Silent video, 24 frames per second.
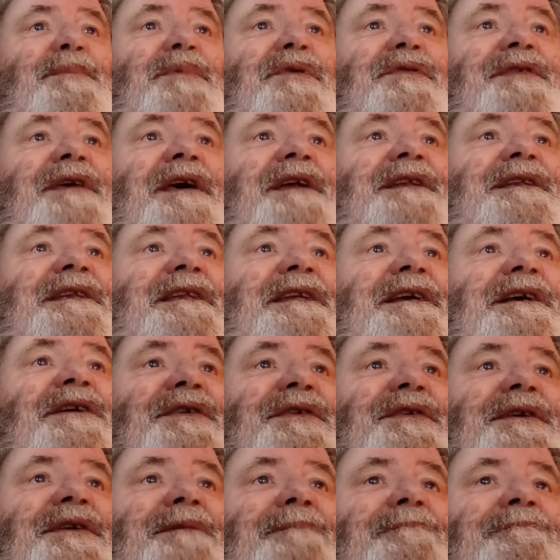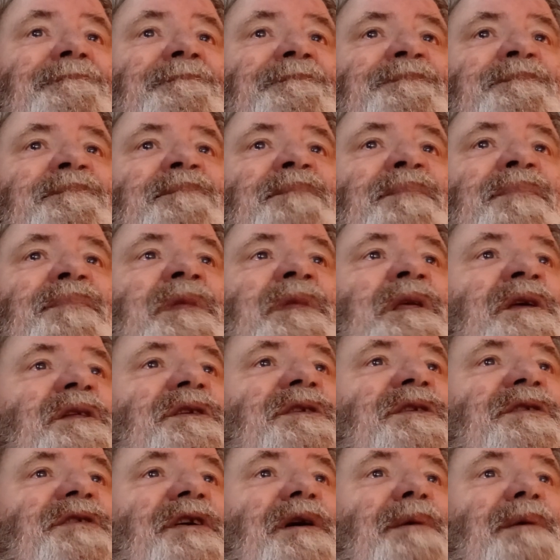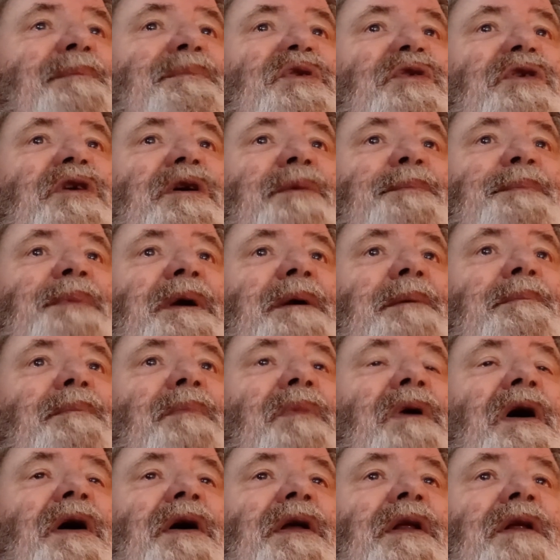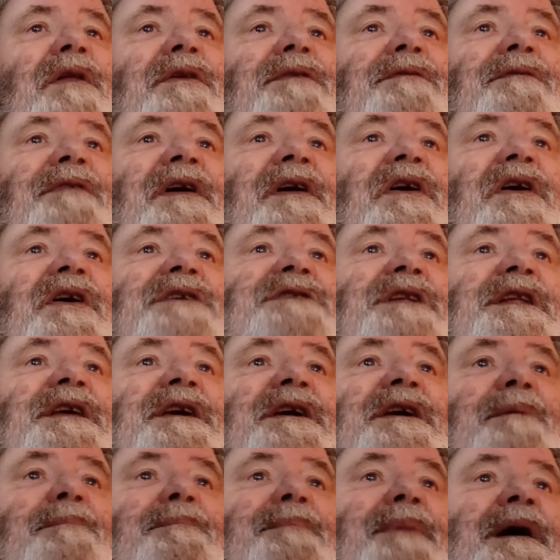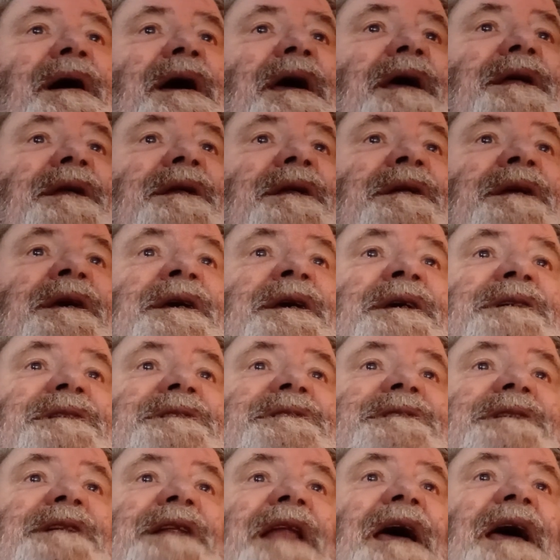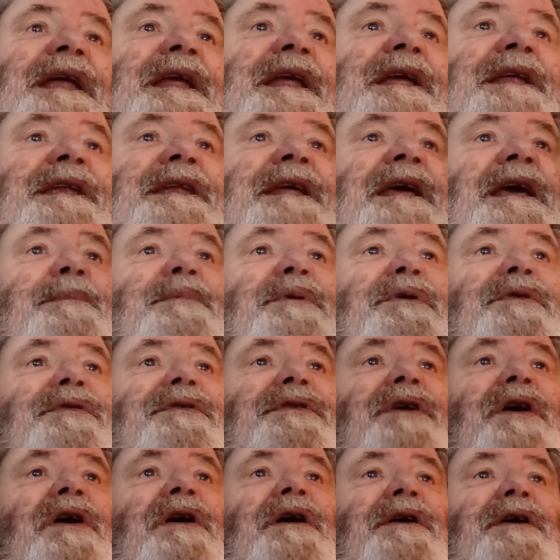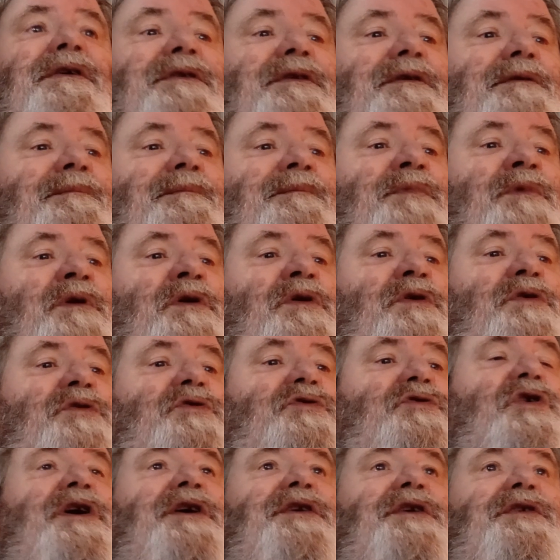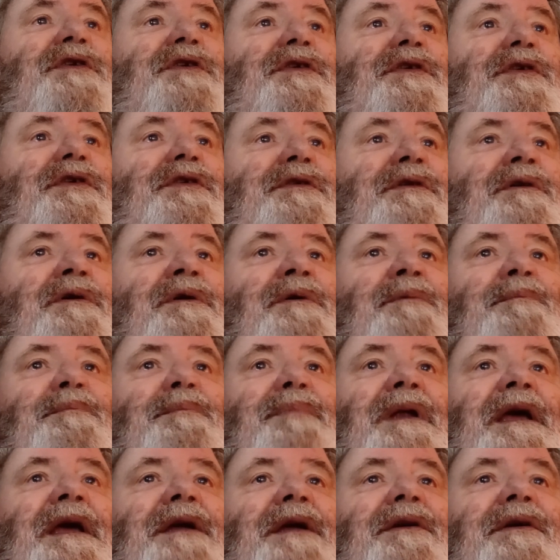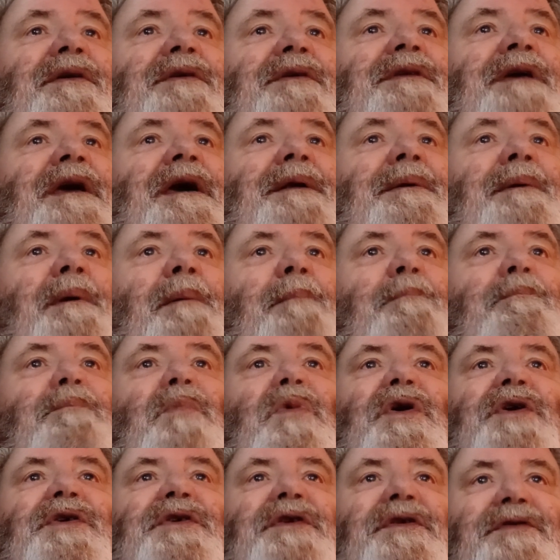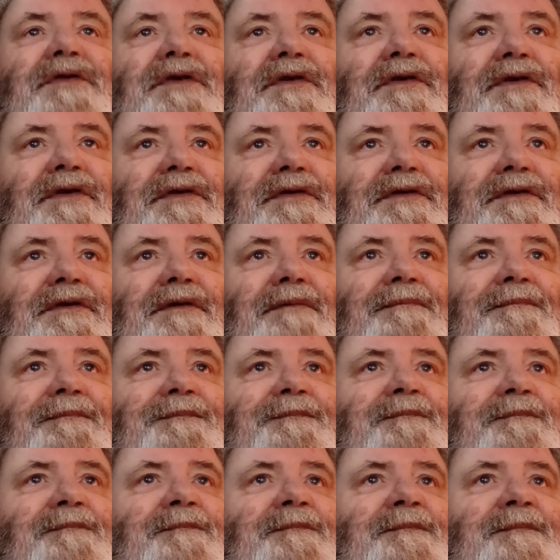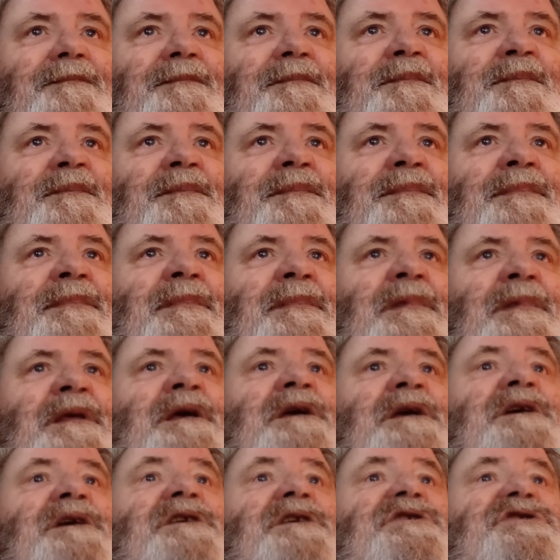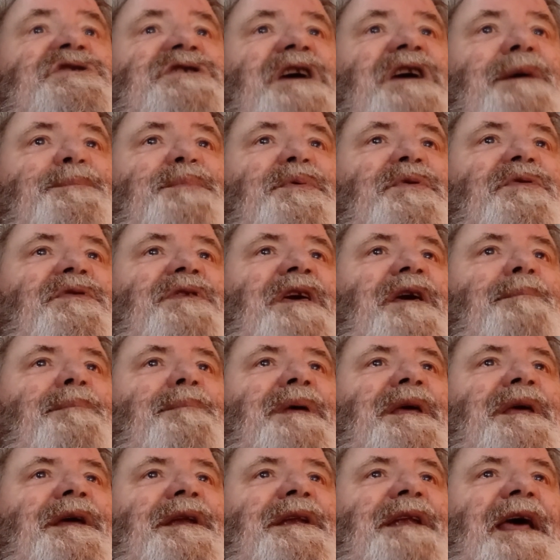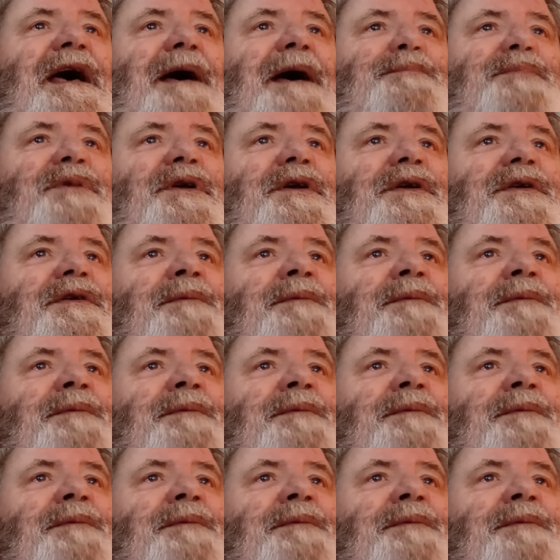that tilt. Some European models variously combine sliding table saws, jointers, planers, and mortisers. Shapers can be adapted